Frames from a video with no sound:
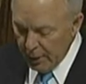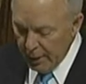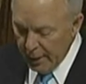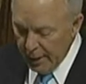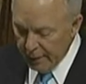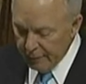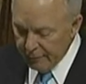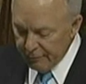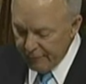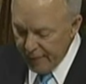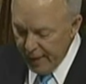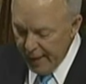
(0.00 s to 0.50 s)

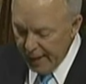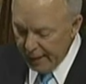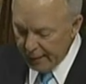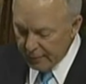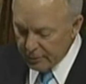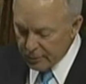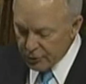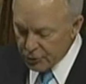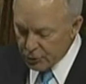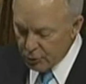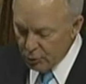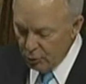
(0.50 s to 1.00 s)
In
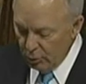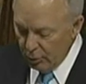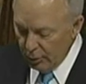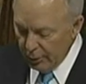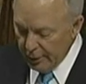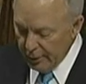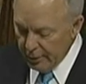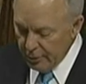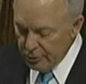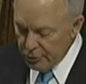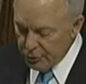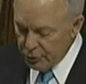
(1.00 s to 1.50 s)
fact, the school
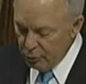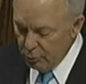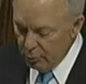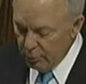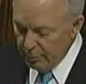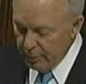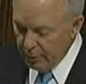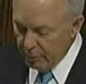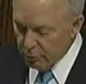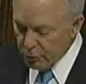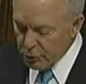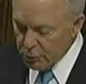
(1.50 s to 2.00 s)
leaders who
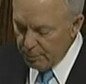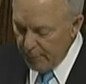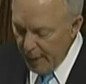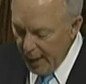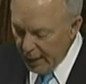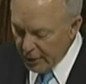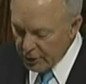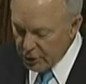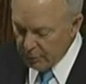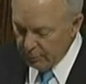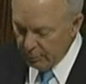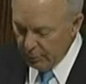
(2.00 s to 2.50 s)
would be
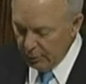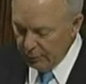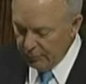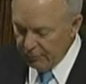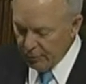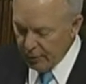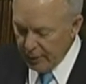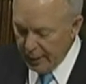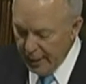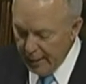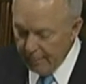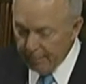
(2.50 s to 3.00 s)
responsible
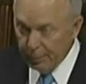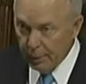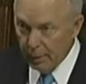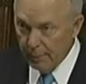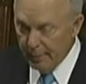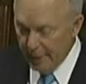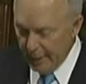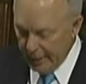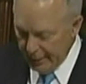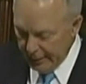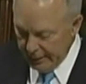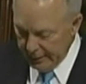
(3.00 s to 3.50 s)
for
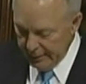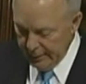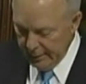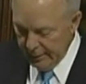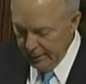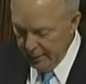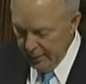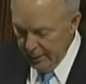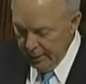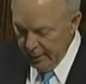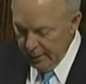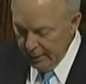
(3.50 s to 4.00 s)
implementing
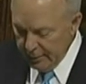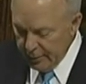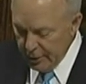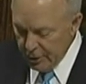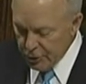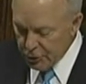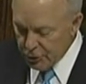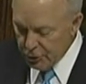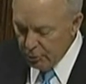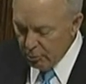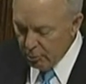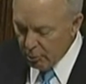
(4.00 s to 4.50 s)

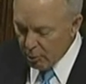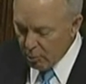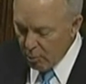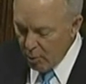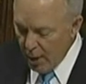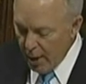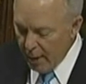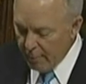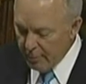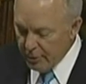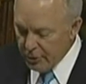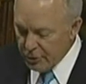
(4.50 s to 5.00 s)
these new
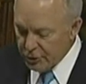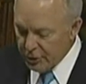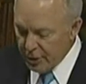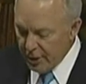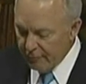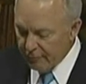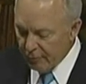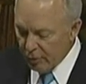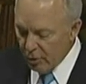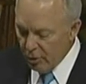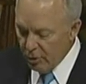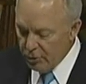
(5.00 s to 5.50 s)
requirements
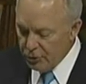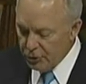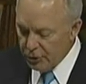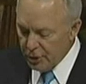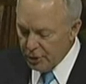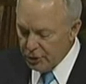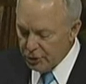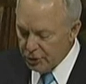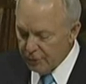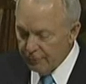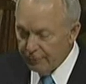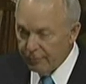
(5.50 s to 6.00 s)
have urged
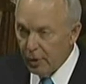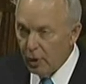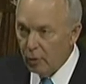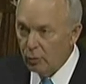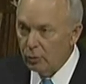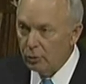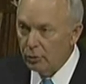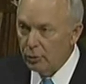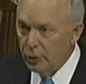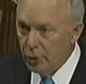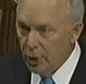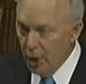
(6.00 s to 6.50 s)
us to
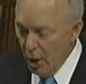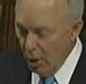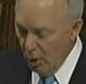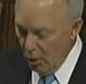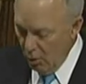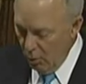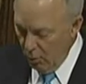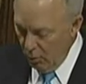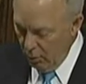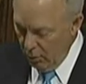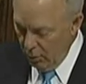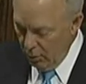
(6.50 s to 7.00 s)
vote
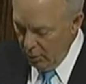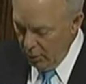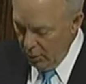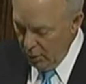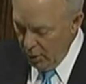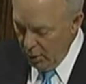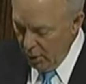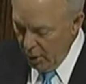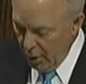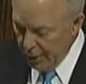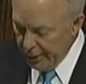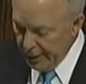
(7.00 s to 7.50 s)
no
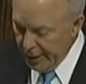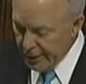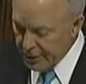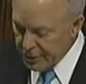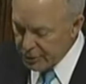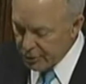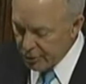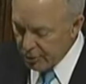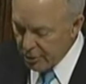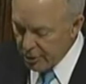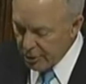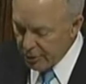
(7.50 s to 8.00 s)
on
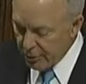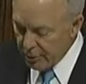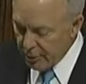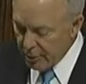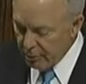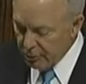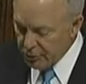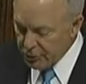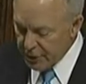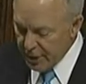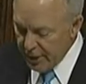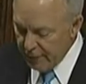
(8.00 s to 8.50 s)

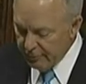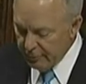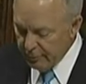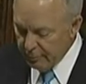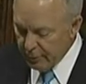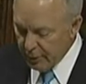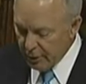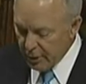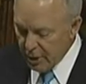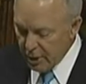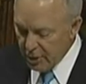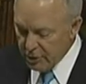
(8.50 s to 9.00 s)
S-3307
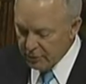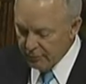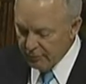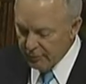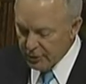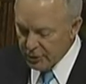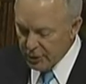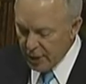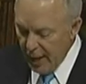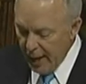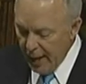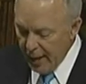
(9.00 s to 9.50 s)
because of
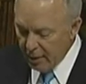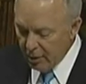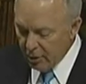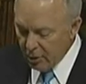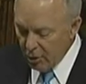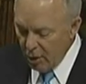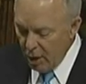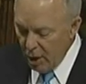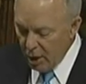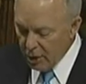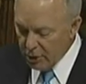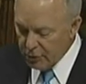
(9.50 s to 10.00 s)
its higher
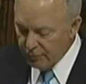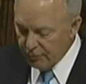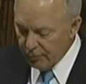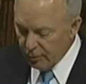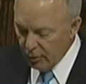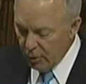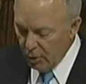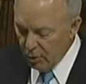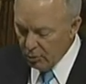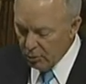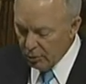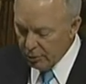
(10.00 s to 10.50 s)
costs
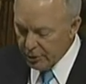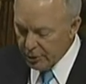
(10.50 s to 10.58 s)
for local